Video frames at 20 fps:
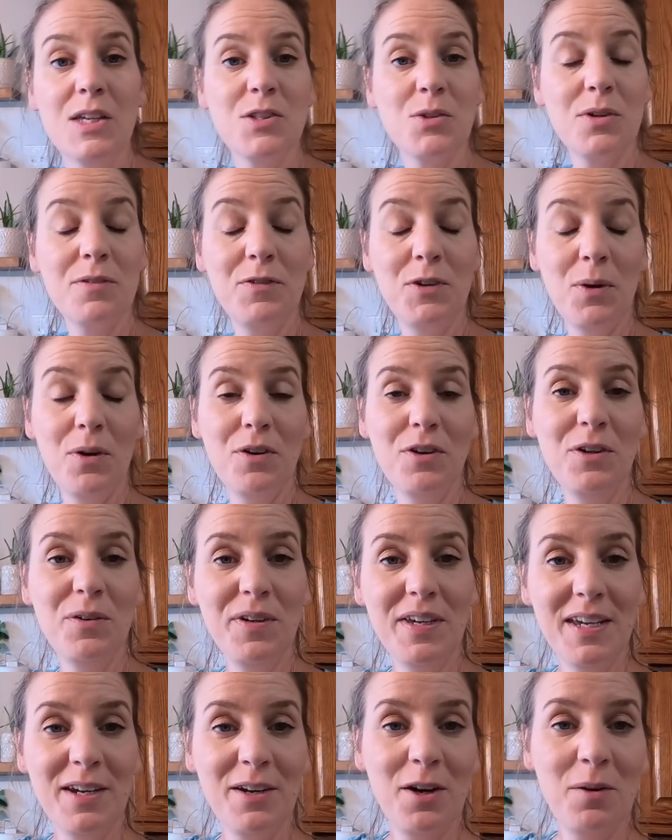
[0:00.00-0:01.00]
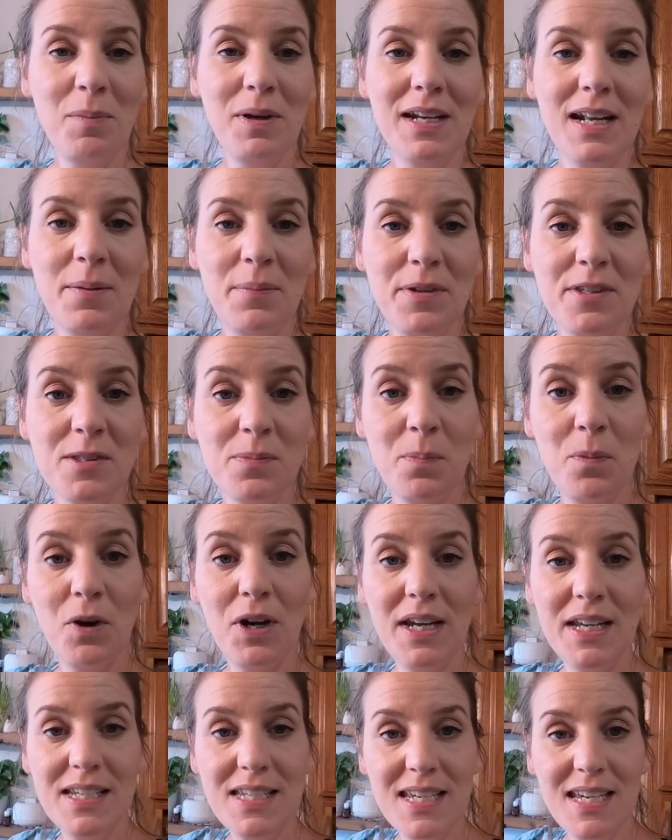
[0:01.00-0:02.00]
So if you're new here, my name is
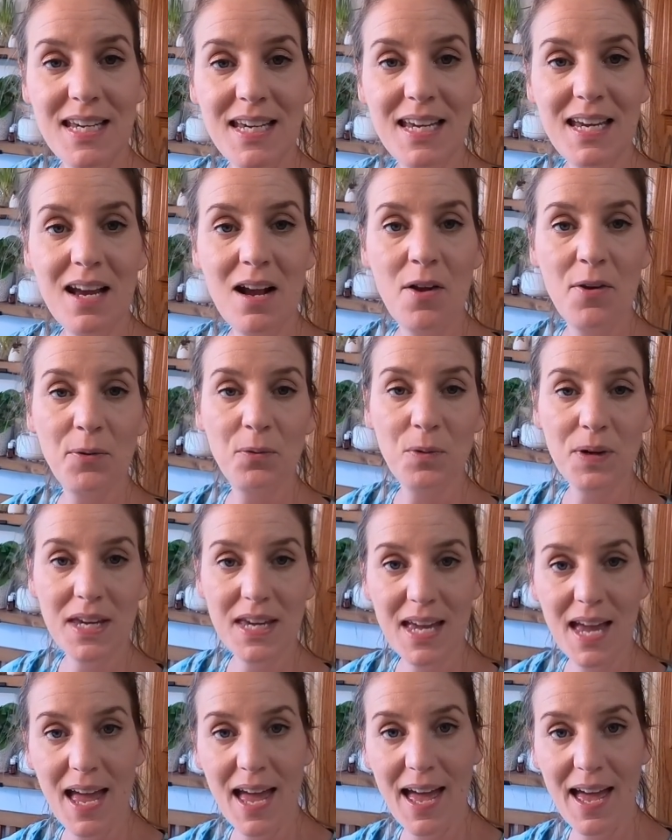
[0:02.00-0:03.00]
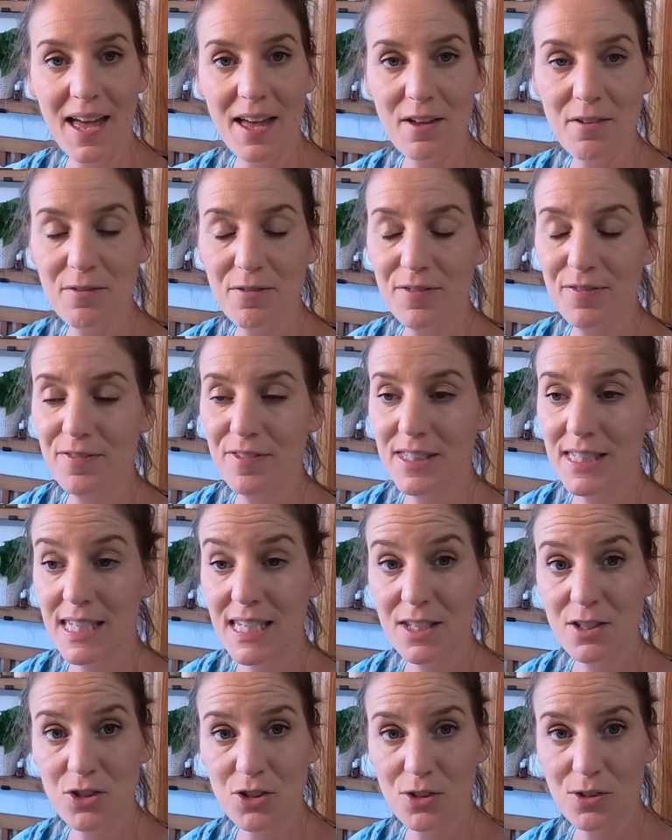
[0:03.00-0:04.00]
Brandy. We have
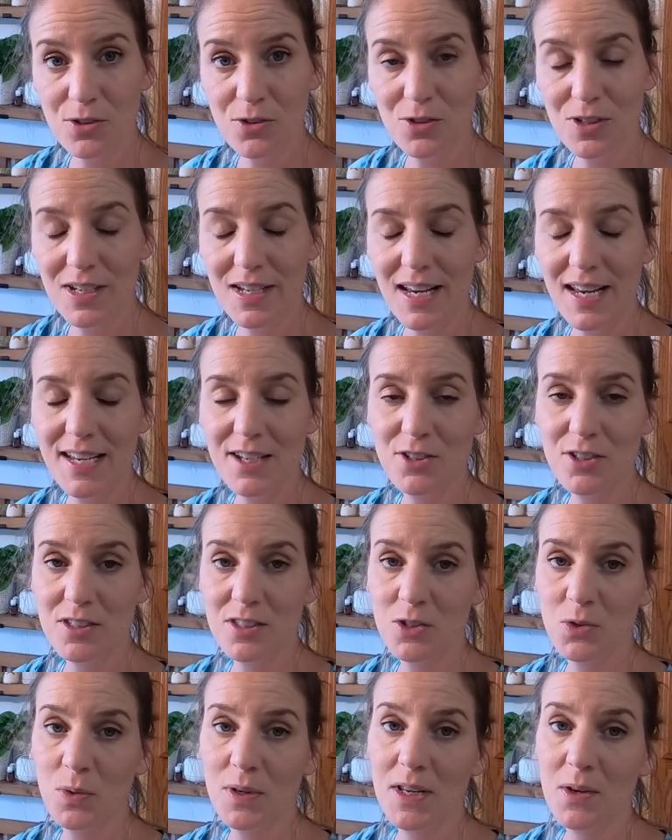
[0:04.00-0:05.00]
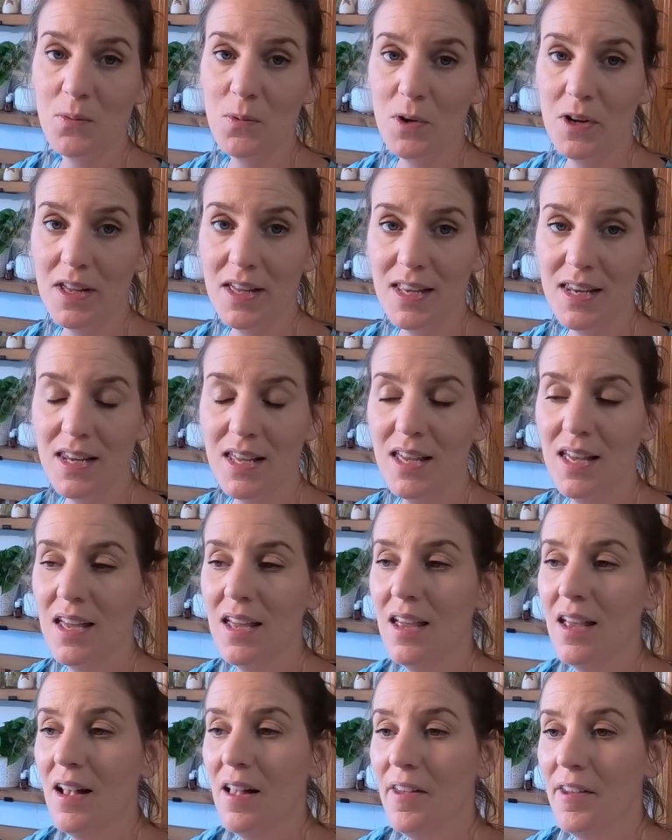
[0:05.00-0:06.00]
10 children ages
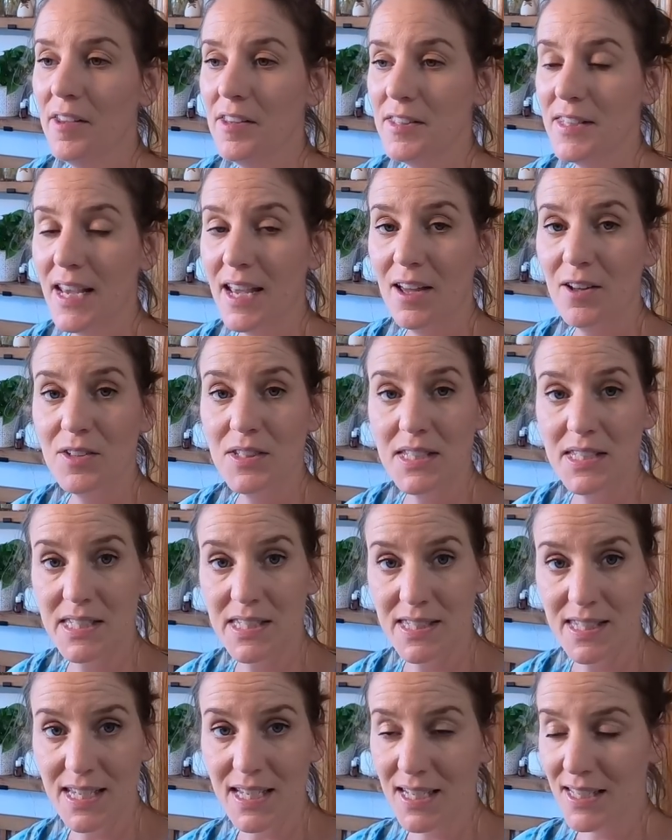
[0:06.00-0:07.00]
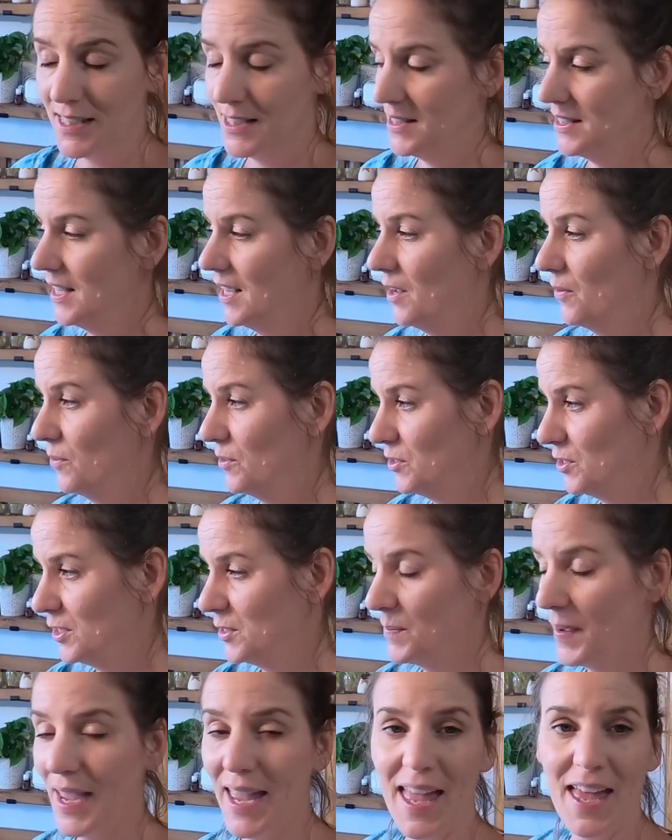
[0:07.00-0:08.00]
21 down to six, which
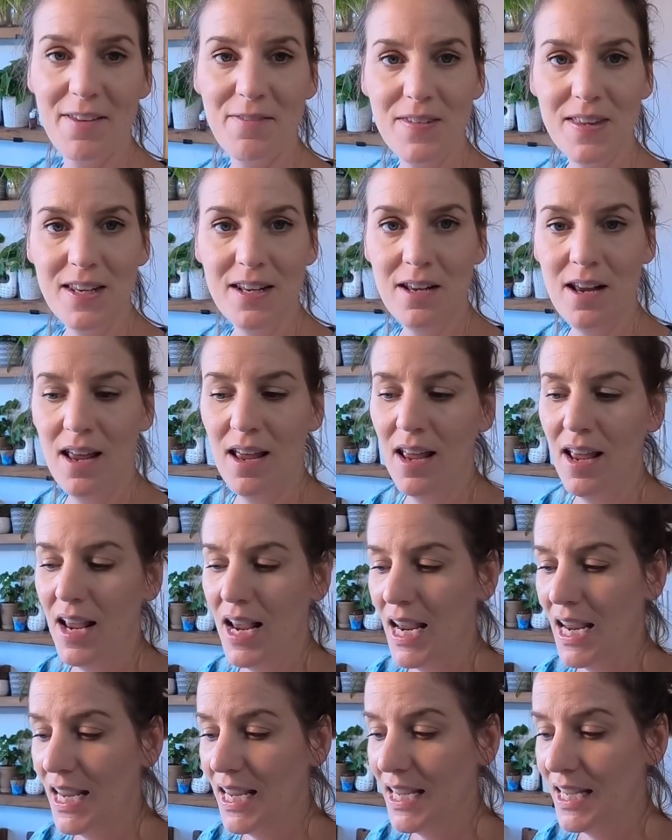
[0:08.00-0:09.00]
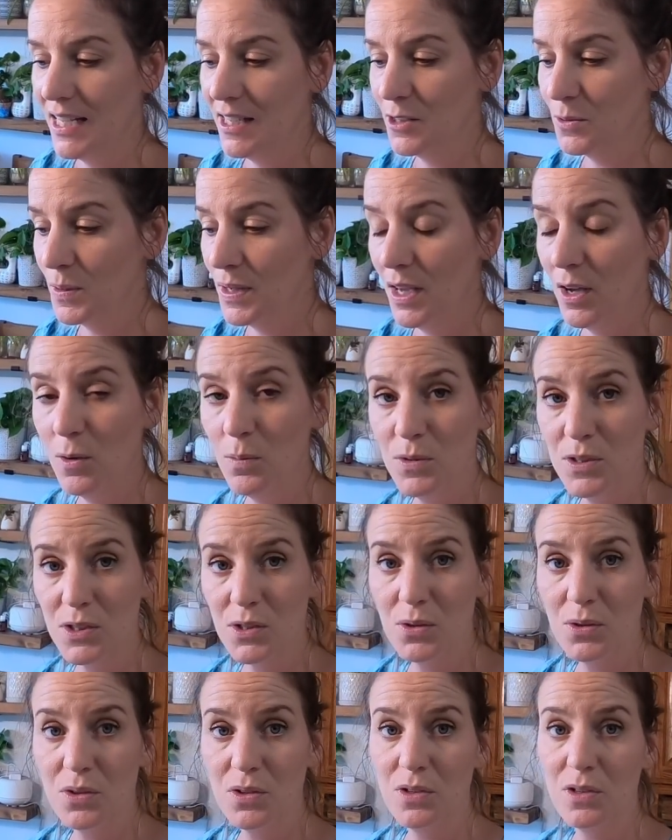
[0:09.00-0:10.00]
is my Evan. And we
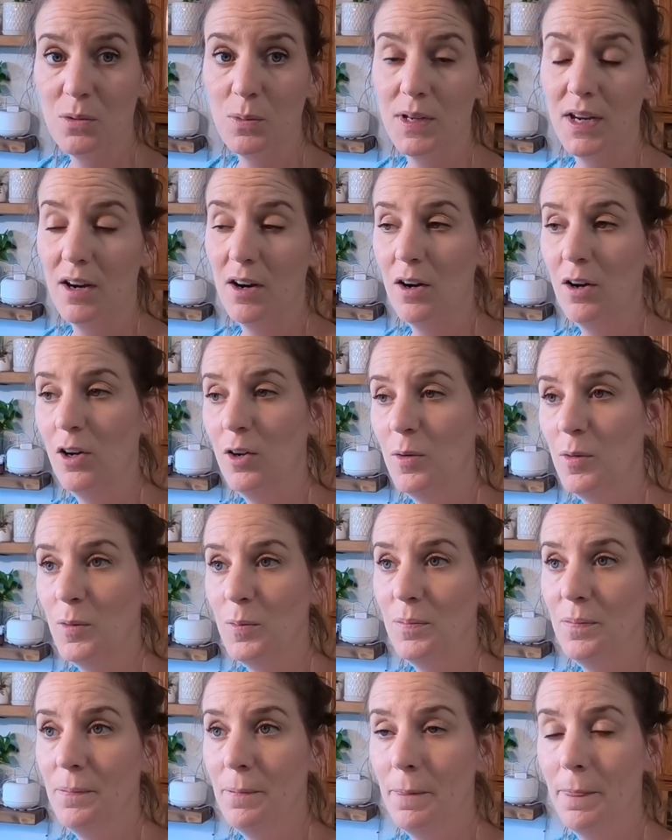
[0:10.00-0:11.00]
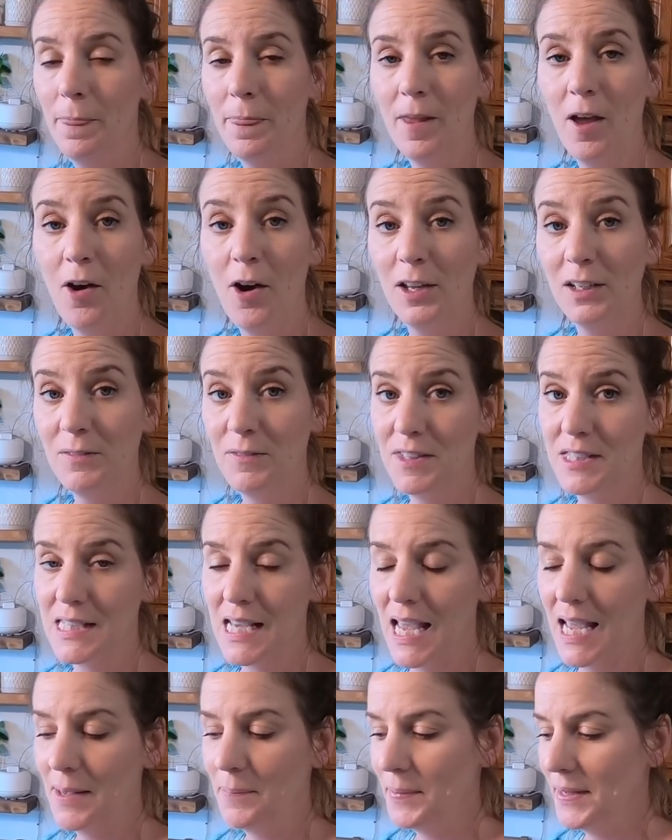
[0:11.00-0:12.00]
homeschool, we are home all of the
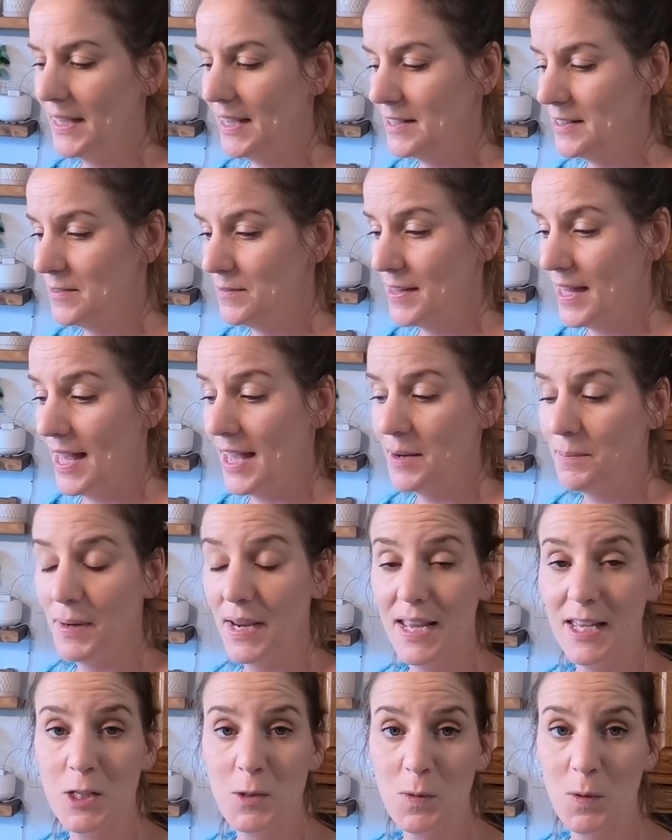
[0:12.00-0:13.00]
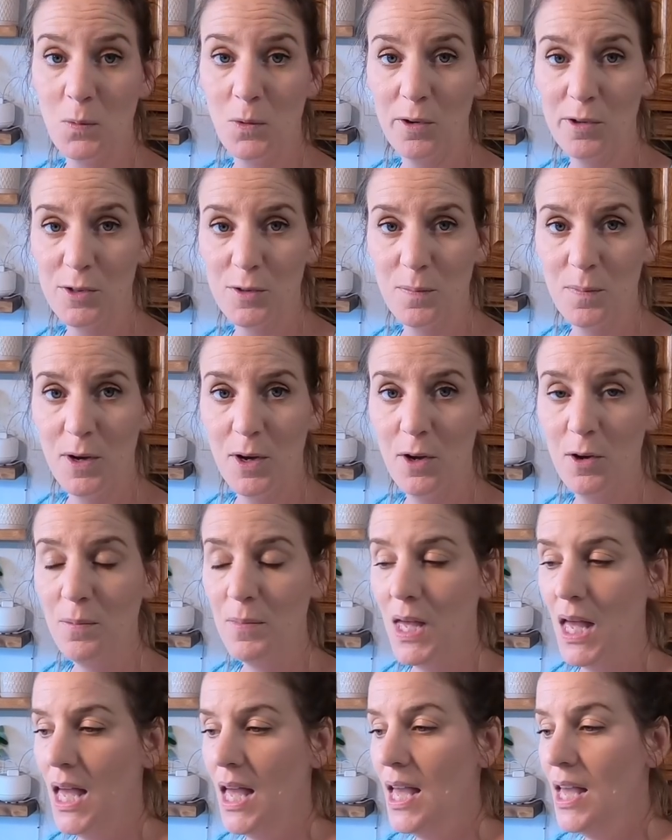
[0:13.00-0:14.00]
time because of that and my husband works from home.